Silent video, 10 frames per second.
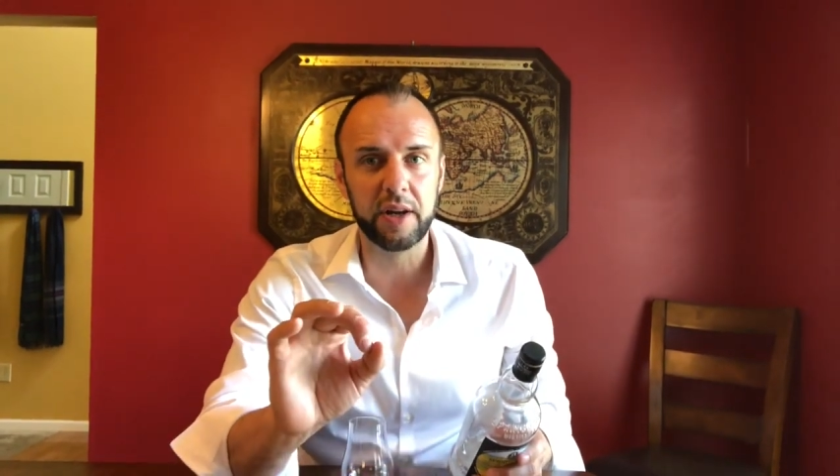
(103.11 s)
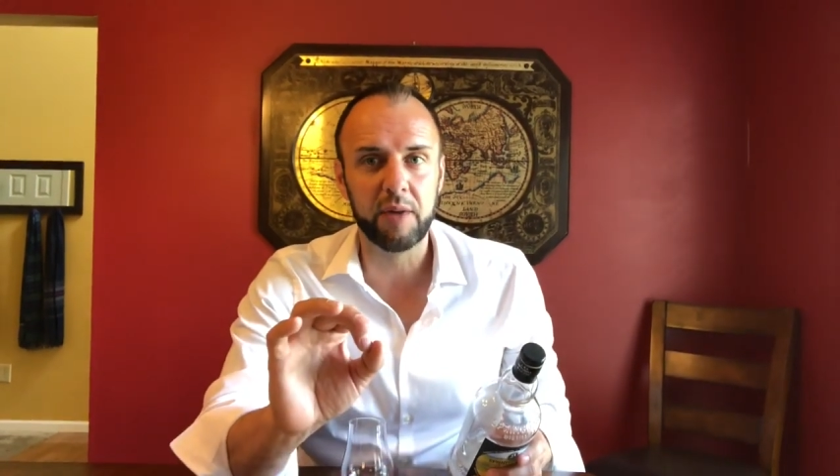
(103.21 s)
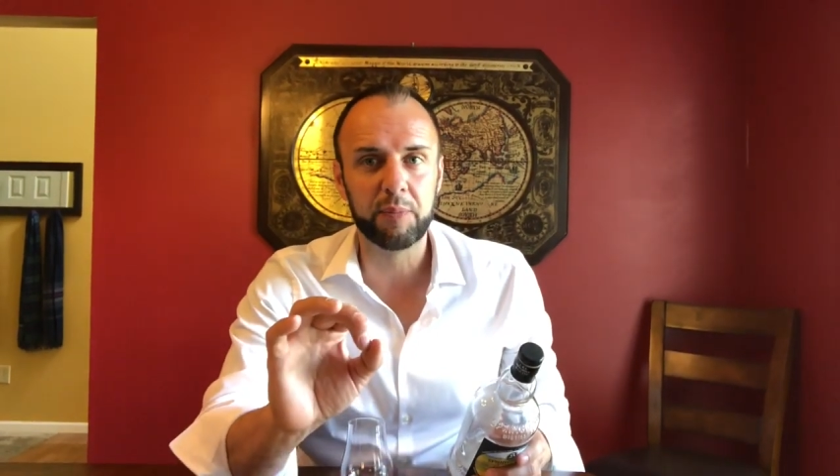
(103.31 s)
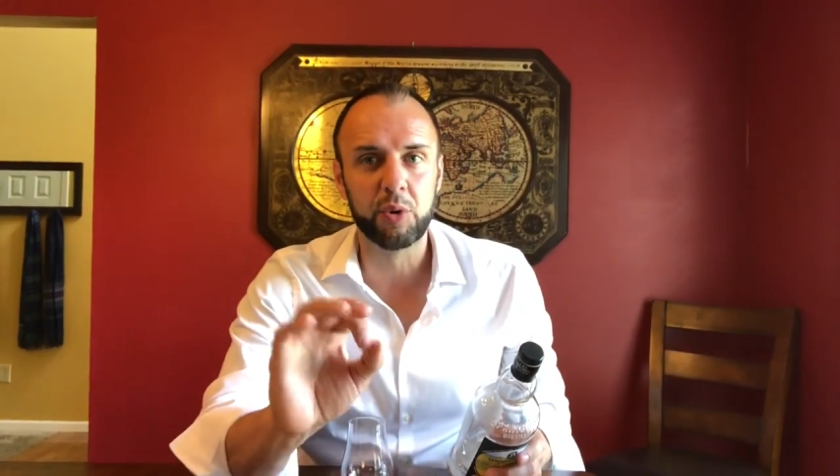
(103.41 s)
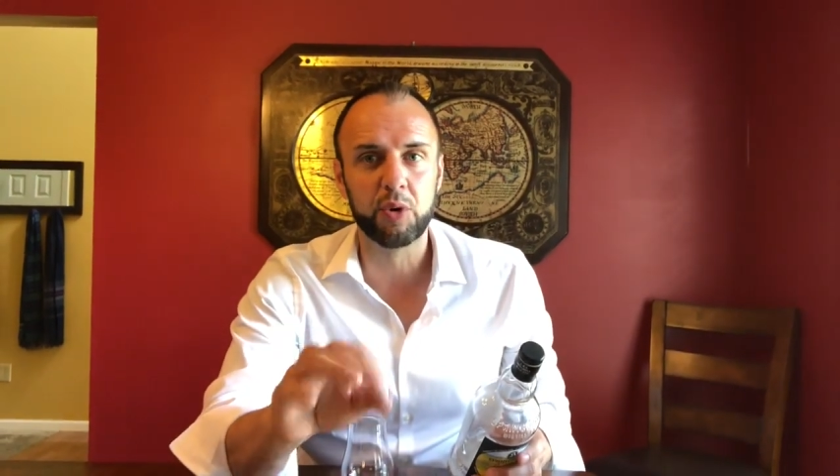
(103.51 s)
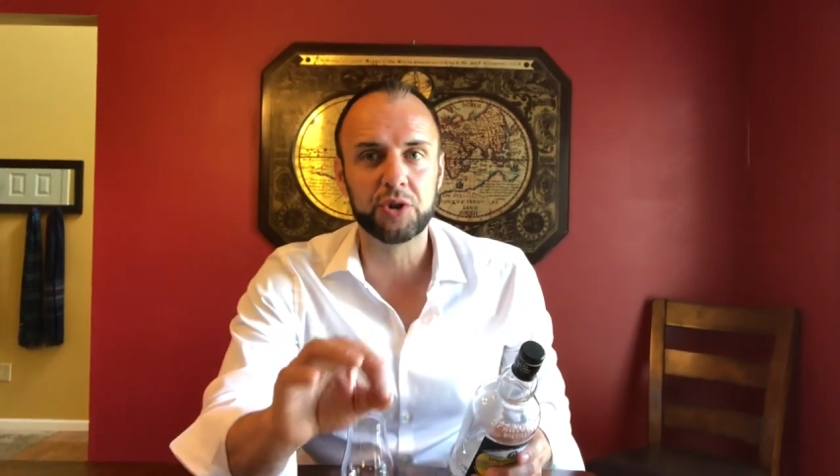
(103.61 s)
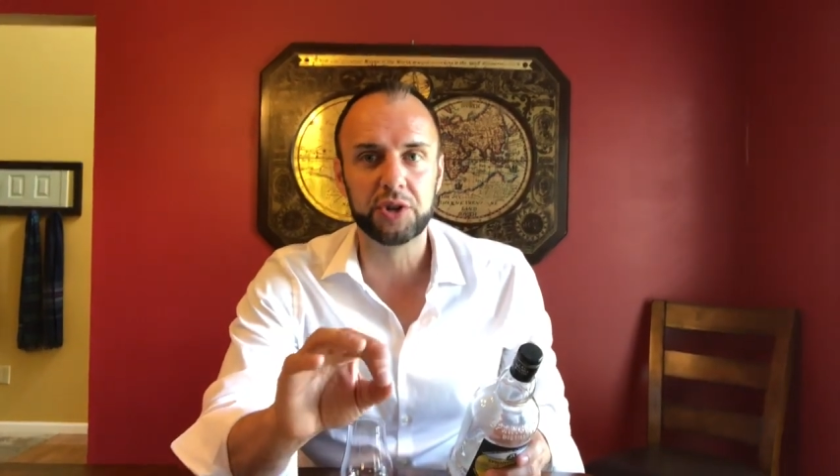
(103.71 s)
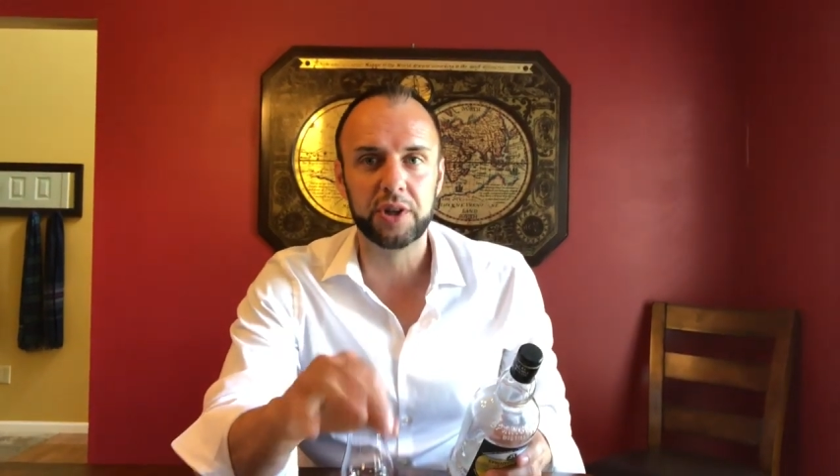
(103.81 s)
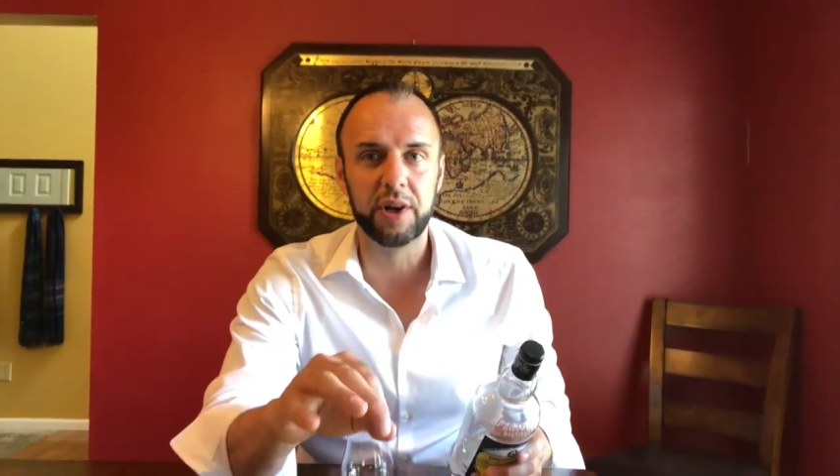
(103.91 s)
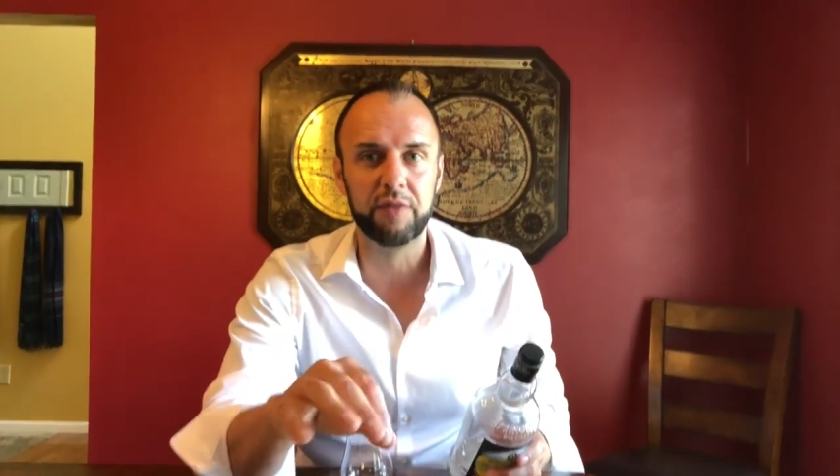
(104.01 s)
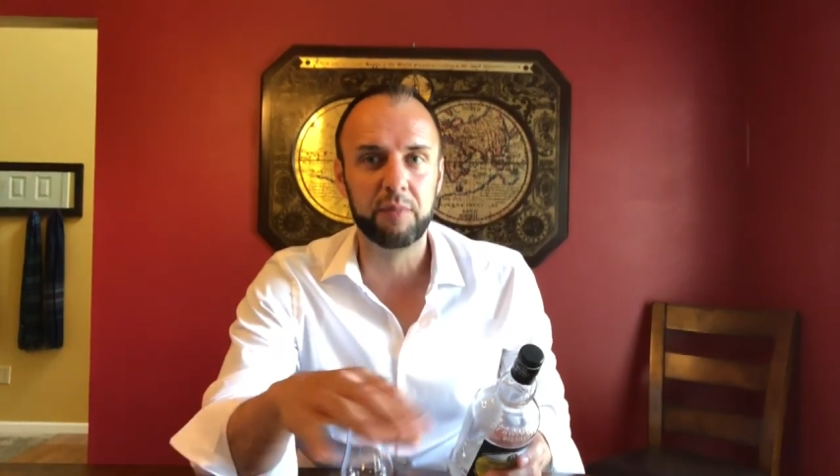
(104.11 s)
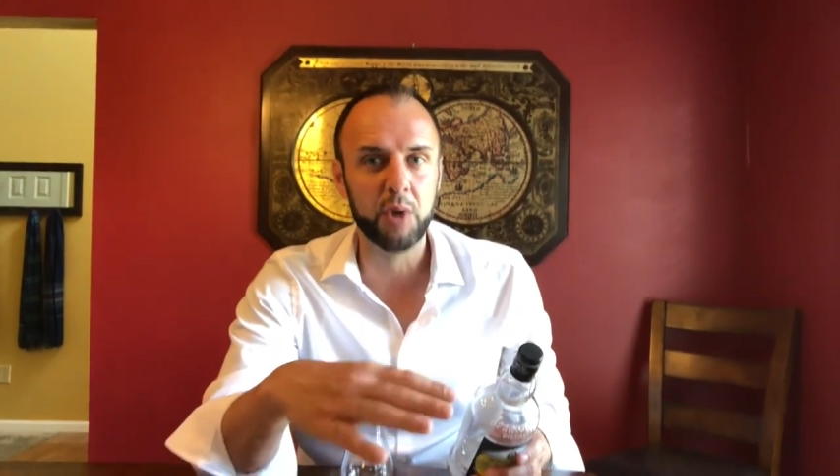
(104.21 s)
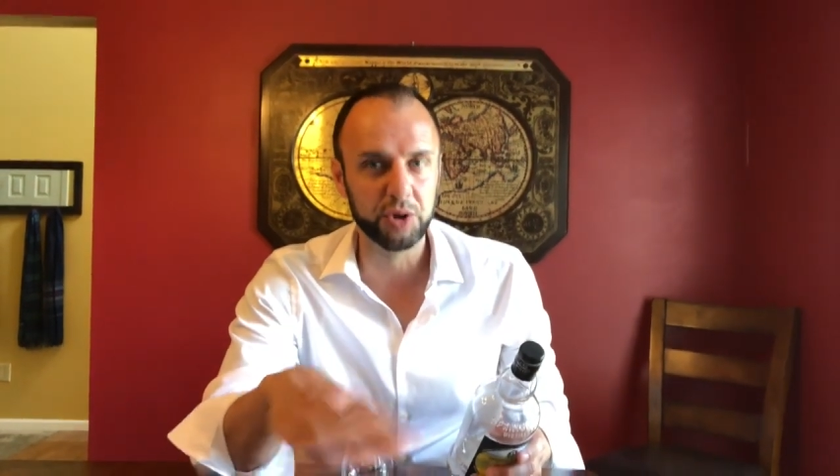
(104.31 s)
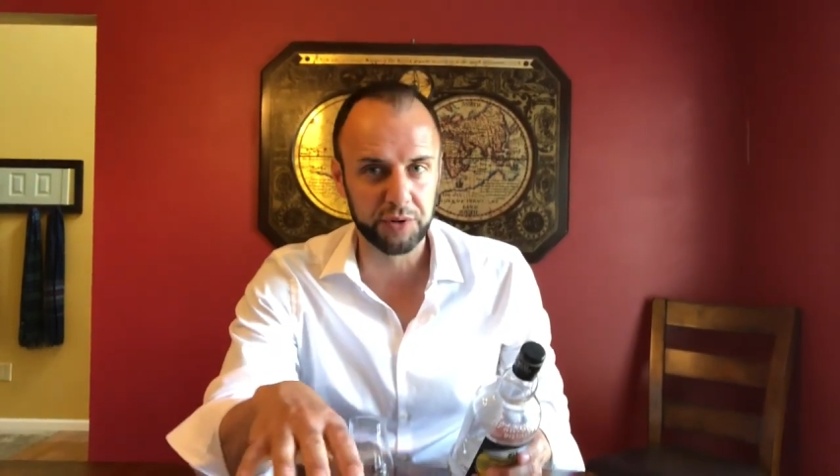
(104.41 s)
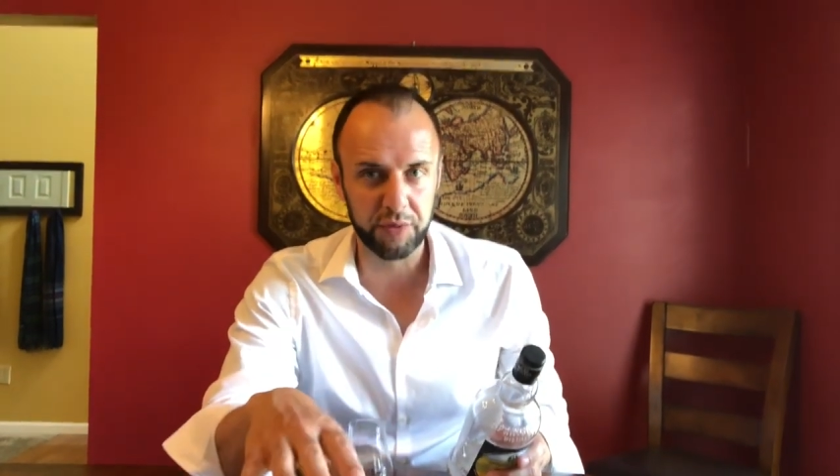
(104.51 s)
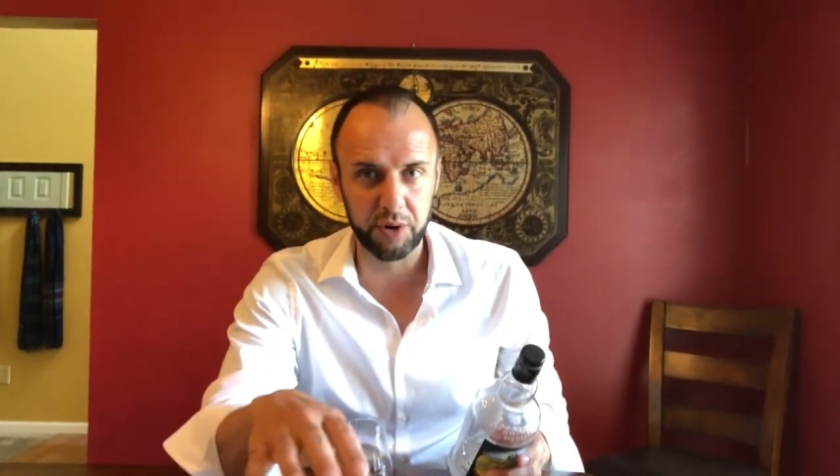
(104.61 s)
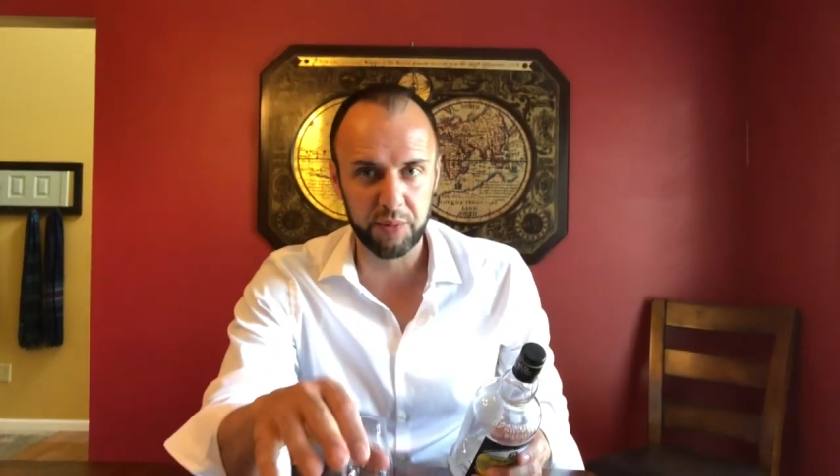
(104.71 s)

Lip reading: a portion of most of their